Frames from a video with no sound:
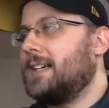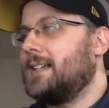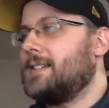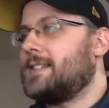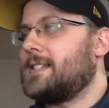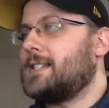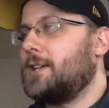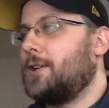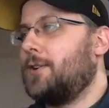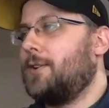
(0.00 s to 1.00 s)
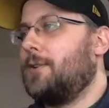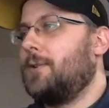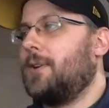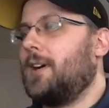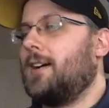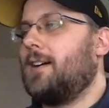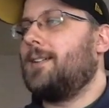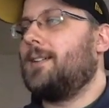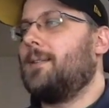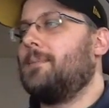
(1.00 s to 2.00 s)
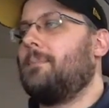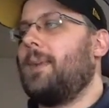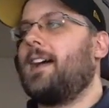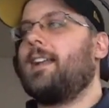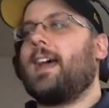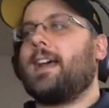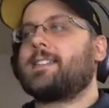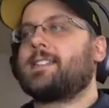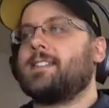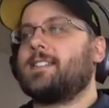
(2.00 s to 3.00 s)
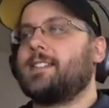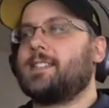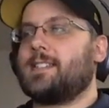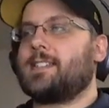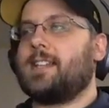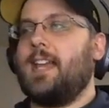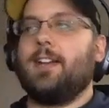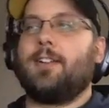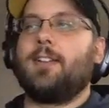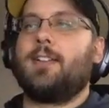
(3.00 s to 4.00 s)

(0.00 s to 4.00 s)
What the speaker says: So Matt asked, does it scale?